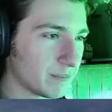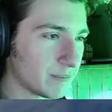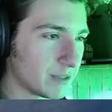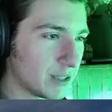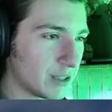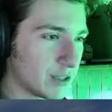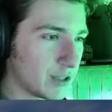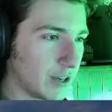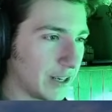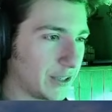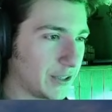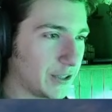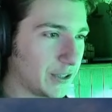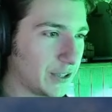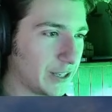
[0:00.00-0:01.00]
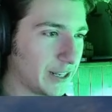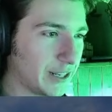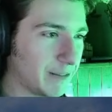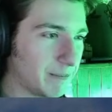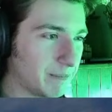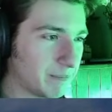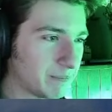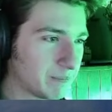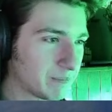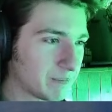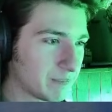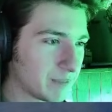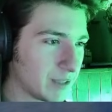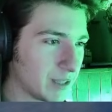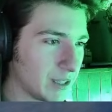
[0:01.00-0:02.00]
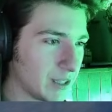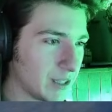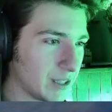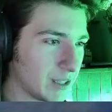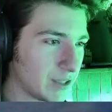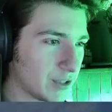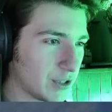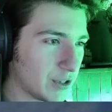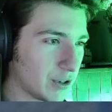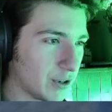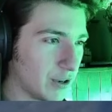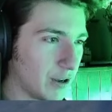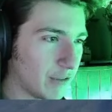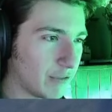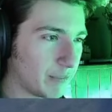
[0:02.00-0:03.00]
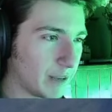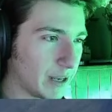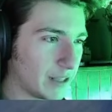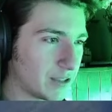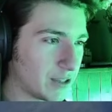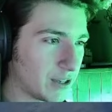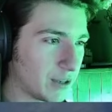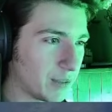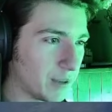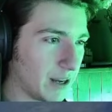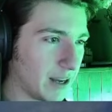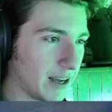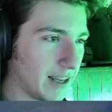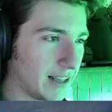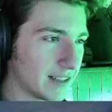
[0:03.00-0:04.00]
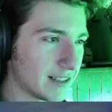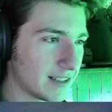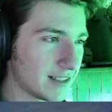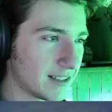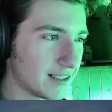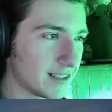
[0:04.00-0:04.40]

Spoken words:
So I could turn off my turbines.